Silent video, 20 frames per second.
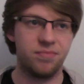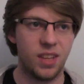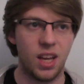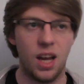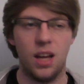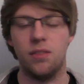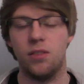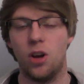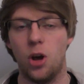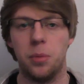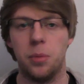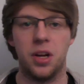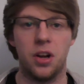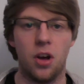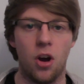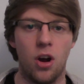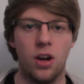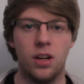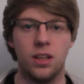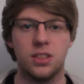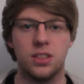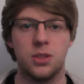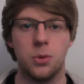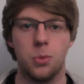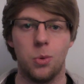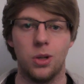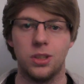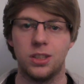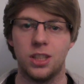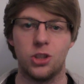kind of and ahhing as to
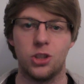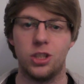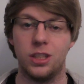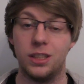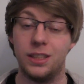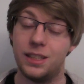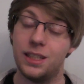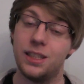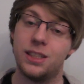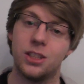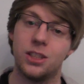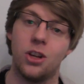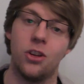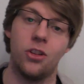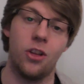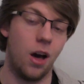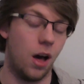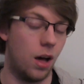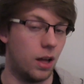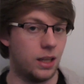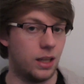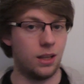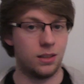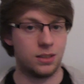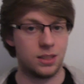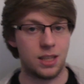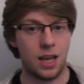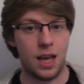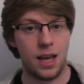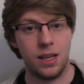what's actually decent or not, and I'll
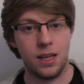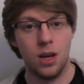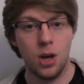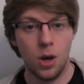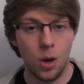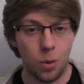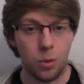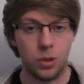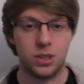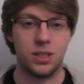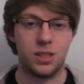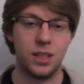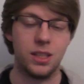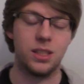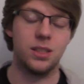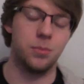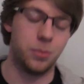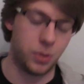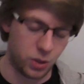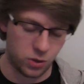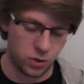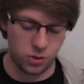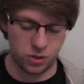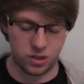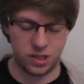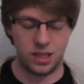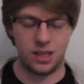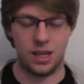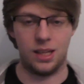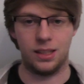say what's decent because you'll
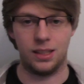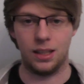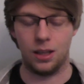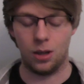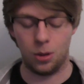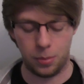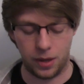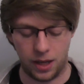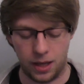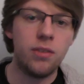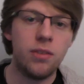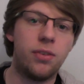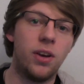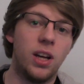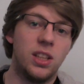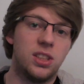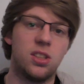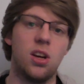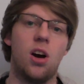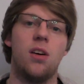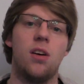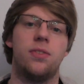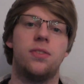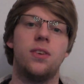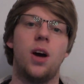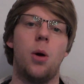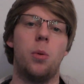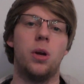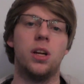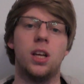see that in a little bit. First off,
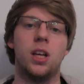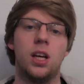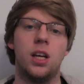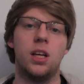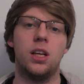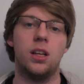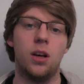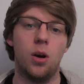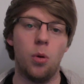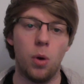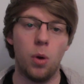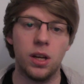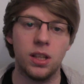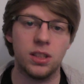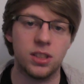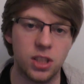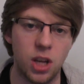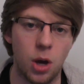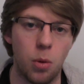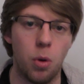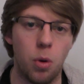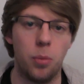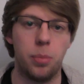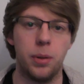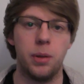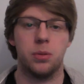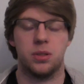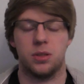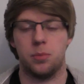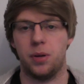I wanted to know what
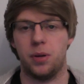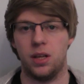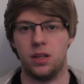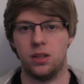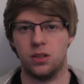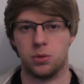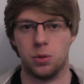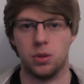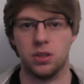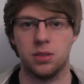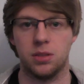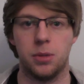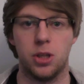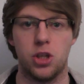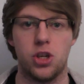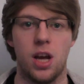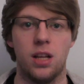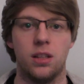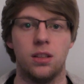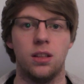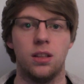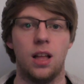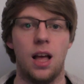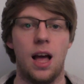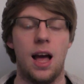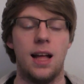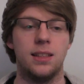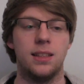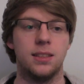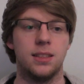people's opinions was on my channel,
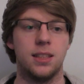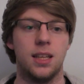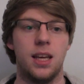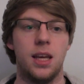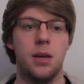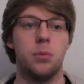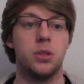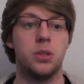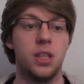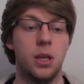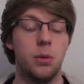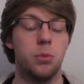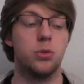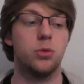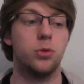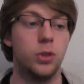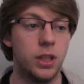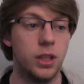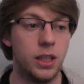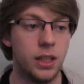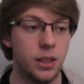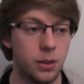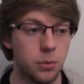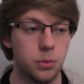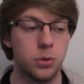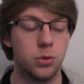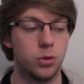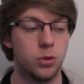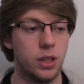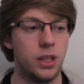and it was
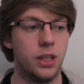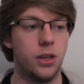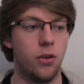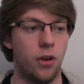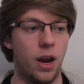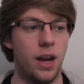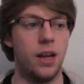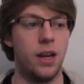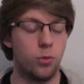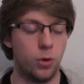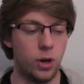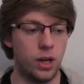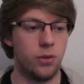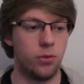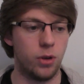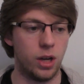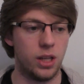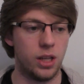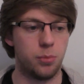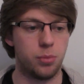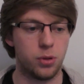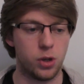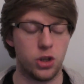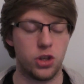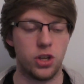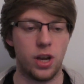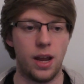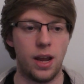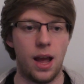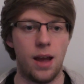really great. Really
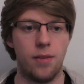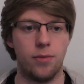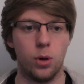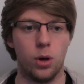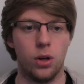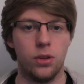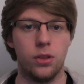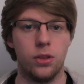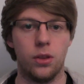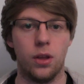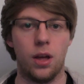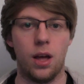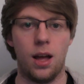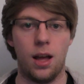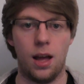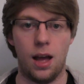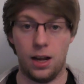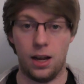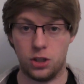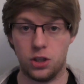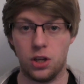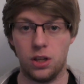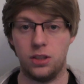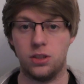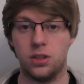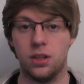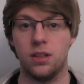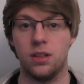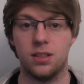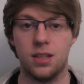appreciate everyone that actually
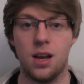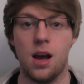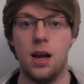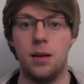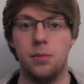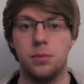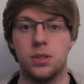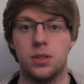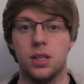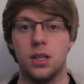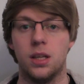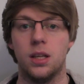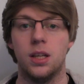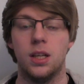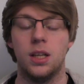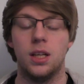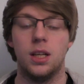took the time to